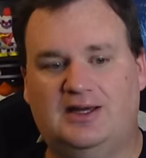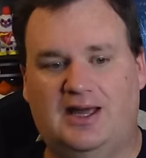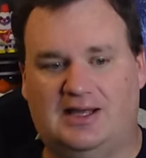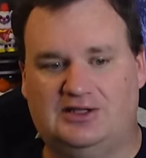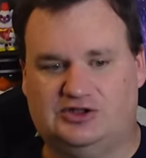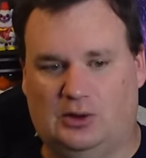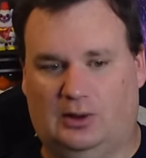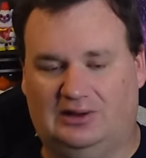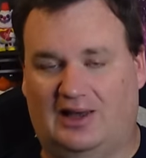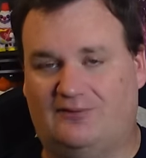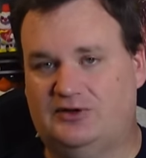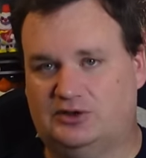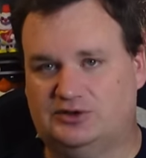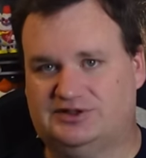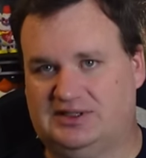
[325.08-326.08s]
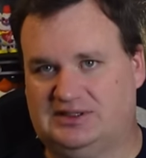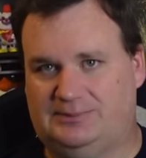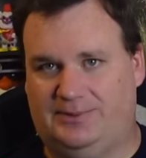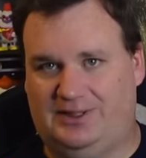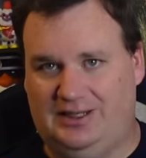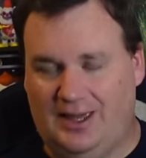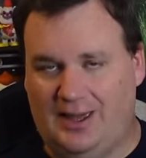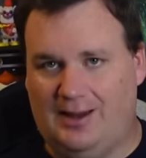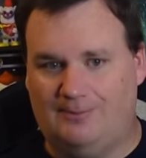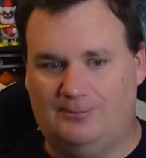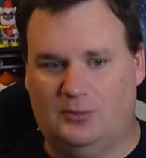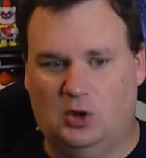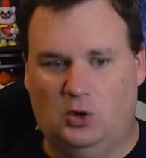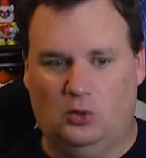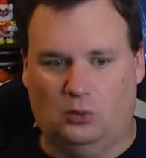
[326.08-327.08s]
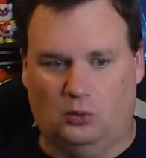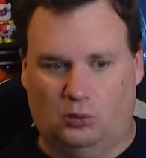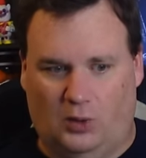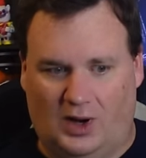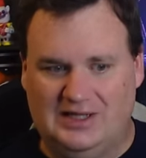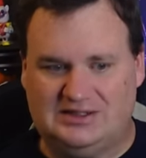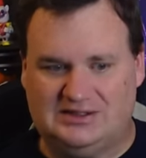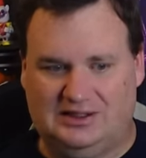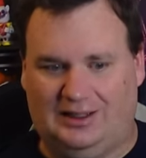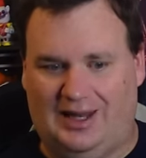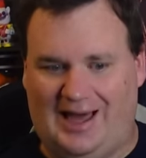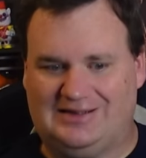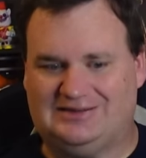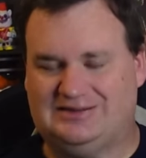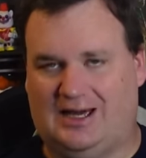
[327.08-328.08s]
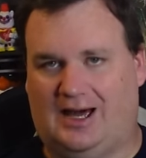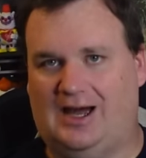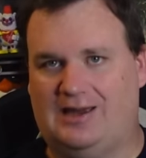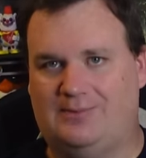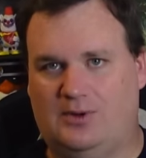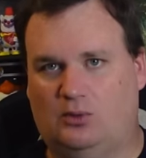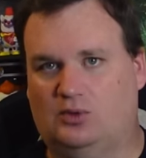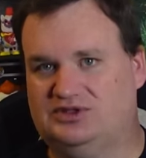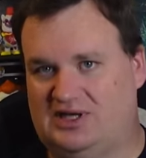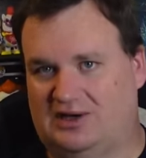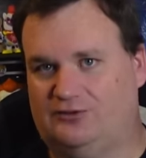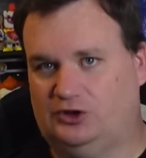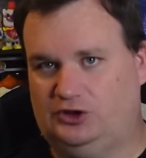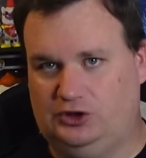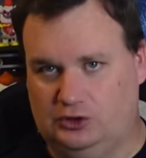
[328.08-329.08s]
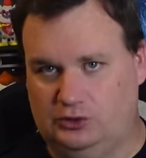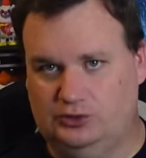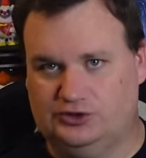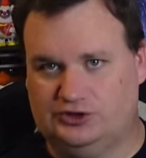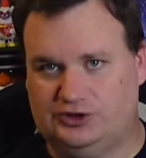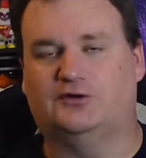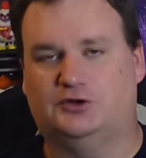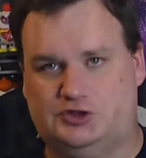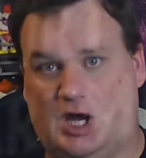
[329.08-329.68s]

And so eleven oh six p m was the last time it was ever used for